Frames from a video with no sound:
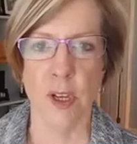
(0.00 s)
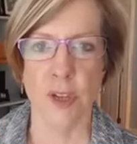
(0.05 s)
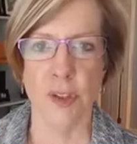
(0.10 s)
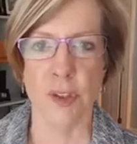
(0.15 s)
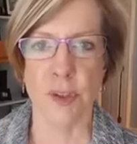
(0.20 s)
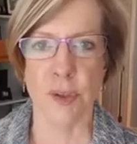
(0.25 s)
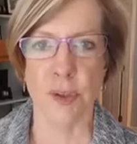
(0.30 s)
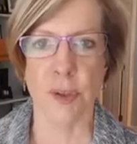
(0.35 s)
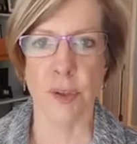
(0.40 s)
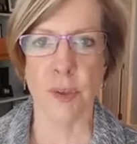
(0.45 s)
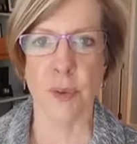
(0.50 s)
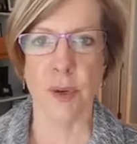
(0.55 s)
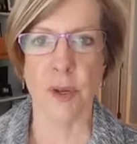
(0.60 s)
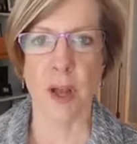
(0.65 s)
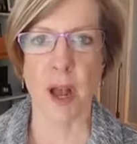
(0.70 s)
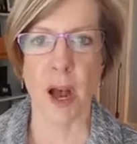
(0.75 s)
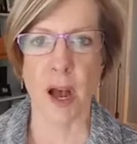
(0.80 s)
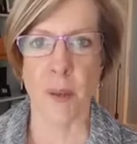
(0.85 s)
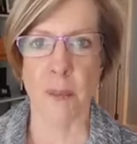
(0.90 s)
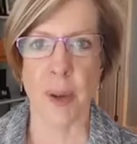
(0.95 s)
to
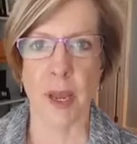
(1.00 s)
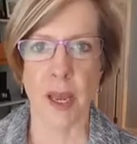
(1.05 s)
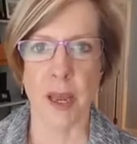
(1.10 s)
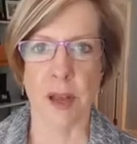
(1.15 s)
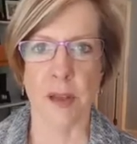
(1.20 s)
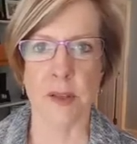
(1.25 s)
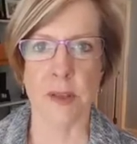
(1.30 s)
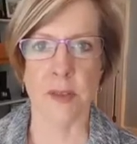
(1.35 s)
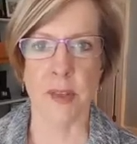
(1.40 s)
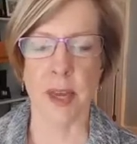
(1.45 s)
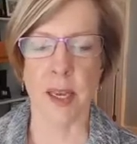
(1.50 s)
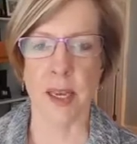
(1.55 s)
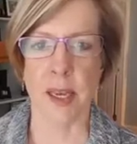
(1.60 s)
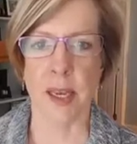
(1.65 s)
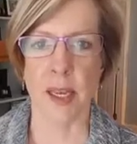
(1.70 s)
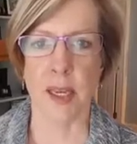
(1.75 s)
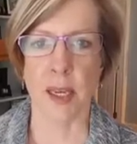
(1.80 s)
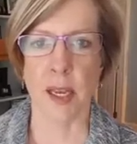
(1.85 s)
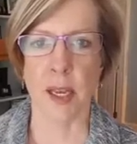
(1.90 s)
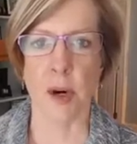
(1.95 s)
compounds that
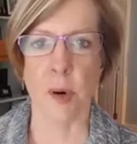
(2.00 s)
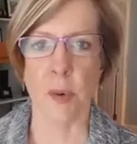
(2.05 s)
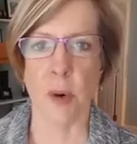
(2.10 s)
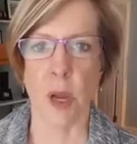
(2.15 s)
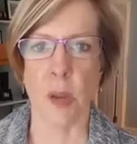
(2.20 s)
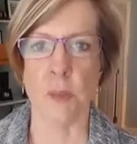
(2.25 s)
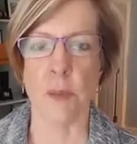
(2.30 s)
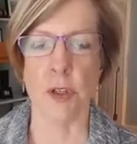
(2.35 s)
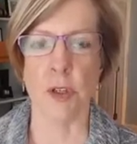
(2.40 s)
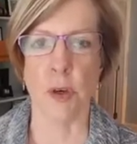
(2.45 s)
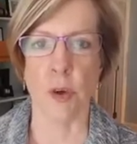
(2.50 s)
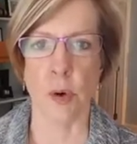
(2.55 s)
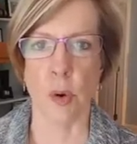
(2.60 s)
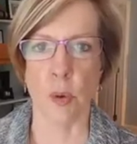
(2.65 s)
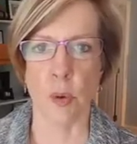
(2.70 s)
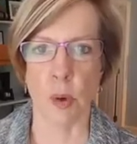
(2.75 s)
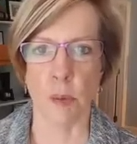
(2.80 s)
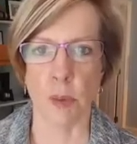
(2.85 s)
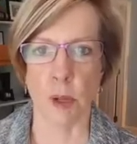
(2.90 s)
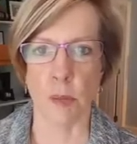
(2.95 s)
can interrupt your
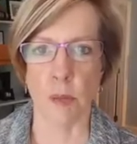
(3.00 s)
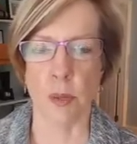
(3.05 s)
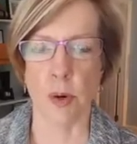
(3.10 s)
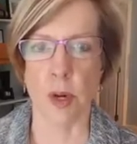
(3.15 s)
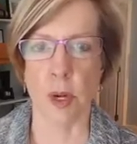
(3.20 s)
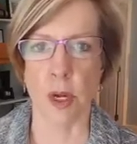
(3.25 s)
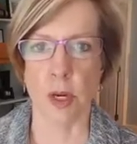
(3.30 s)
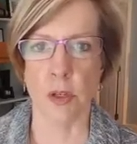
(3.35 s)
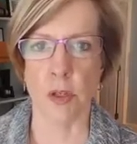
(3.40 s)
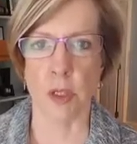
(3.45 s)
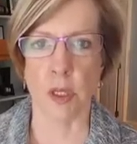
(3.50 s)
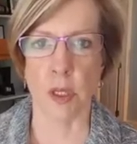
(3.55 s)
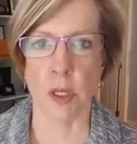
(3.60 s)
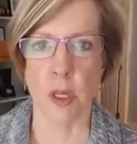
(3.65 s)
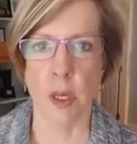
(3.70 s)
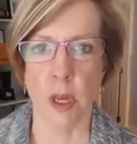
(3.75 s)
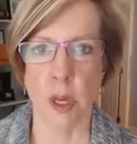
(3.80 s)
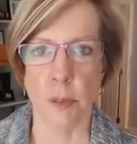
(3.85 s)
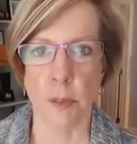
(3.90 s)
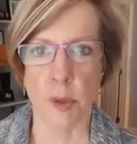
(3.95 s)
hormone production,
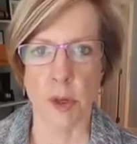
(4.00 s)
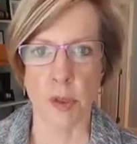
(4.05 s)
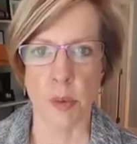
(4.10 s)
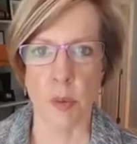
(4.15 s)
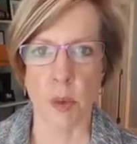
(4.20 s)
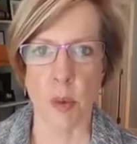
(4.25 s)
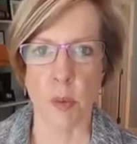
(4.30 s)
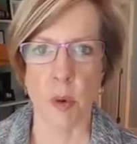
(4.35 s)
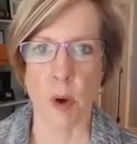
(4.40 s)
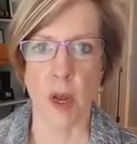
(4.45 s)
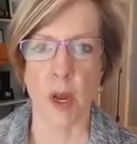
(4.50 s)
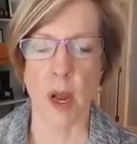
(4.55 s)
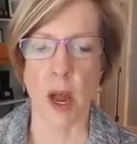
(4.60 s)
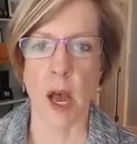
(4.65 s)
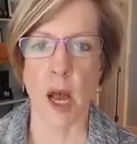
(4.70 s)
because we want